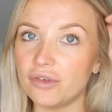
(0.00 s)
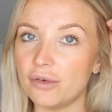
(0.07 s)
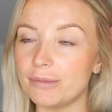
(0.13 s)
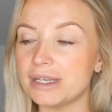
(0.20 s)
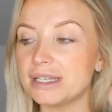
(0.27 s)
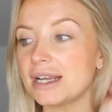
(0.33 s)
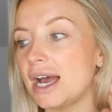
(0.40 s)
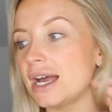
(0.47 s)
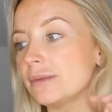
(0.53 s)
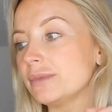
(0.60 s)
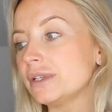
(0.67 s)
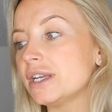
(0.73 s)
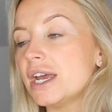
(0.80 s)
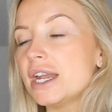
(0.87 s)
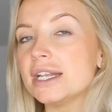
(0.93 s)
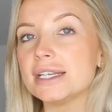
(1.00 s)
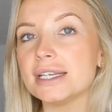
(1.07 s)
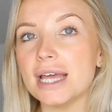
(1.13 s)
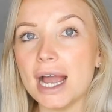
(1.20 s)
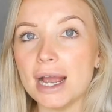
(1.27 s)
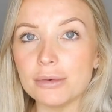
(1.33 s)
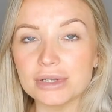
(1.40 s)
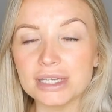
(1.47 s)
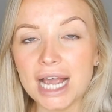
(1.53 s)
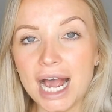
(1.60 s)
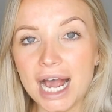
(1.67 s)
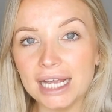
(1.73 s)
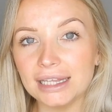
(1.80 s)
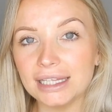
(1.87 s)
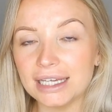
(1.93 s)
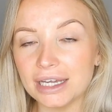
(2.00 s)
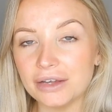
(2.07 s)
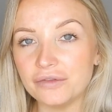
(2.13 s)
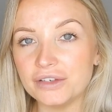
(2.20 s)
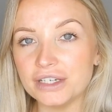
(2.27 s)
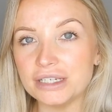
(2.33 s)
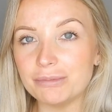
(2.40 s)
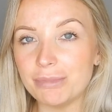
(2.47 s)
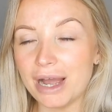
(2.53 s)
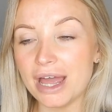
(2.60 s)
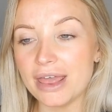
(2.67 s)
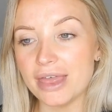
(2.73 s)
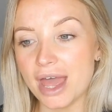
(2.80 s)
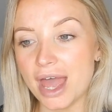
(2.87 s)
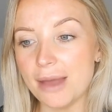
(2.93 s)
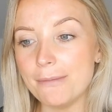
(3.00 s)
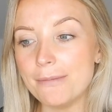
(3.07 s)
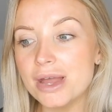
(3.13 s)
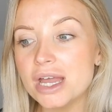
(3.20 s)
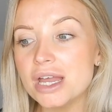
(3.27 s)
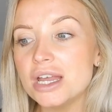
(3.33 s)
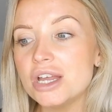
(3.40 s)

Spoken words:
from MISSGUIDED Maternity that I was kindly gifted by them.